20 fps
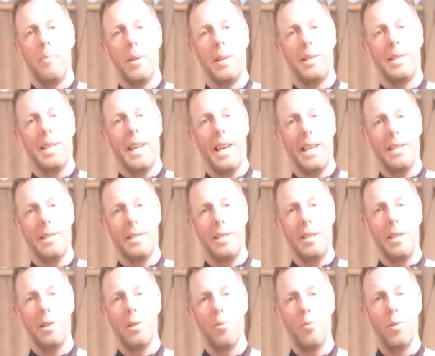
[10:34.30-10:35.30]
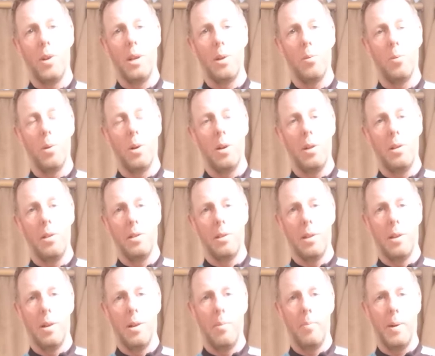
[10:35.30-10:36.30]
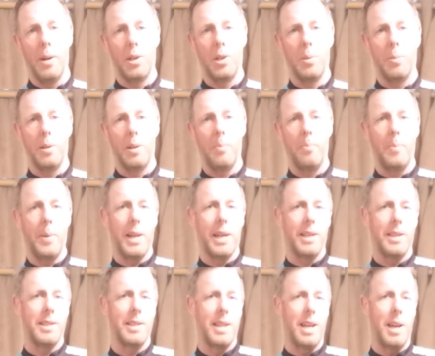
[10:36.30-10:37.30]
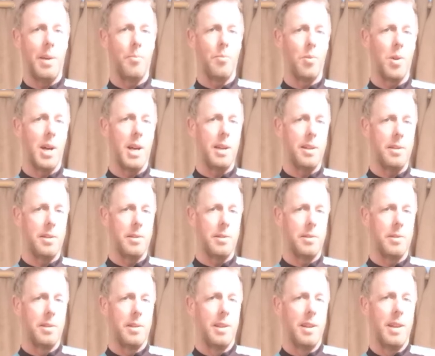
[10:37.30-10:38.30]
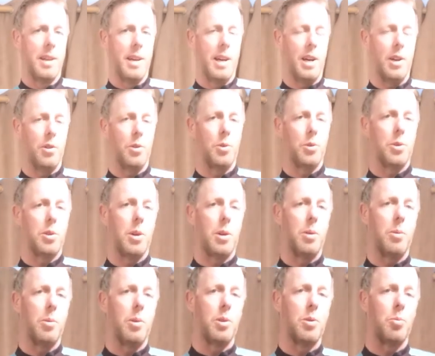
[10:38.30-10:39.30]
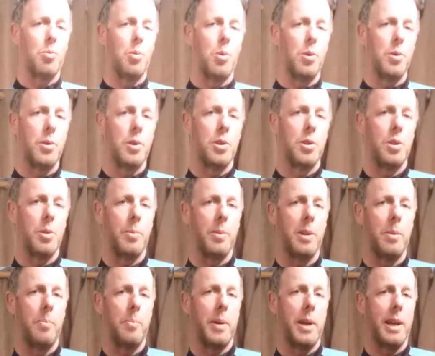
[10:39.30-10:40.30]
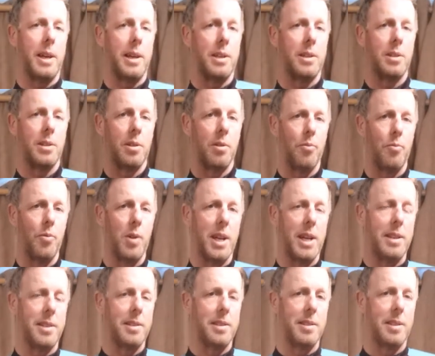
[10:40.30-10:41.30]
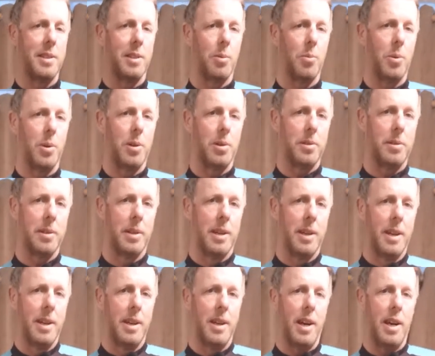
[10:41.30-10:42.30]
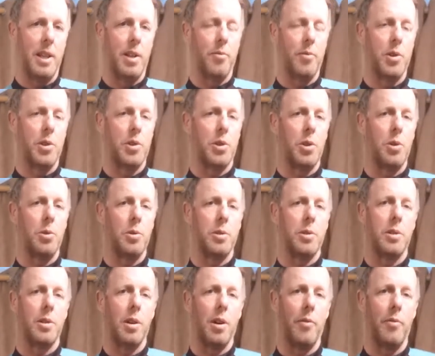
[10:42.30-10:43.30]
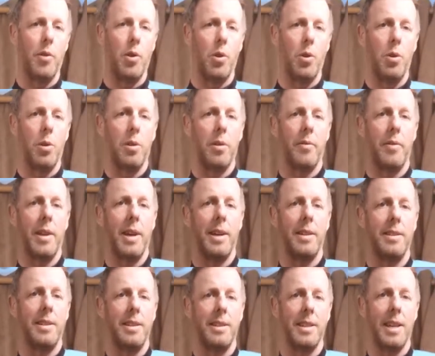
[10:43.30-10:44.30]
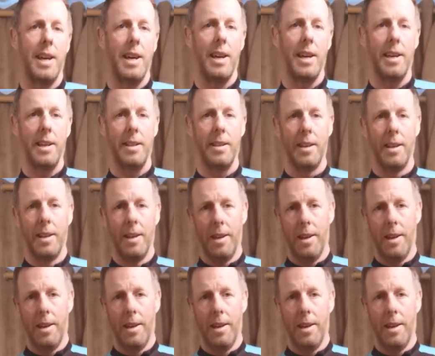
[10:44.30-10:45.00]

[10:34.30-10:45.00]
been tested in the real world by some of the biggest name riders and also has won some of the biggest races in the world. And the result of all of that design,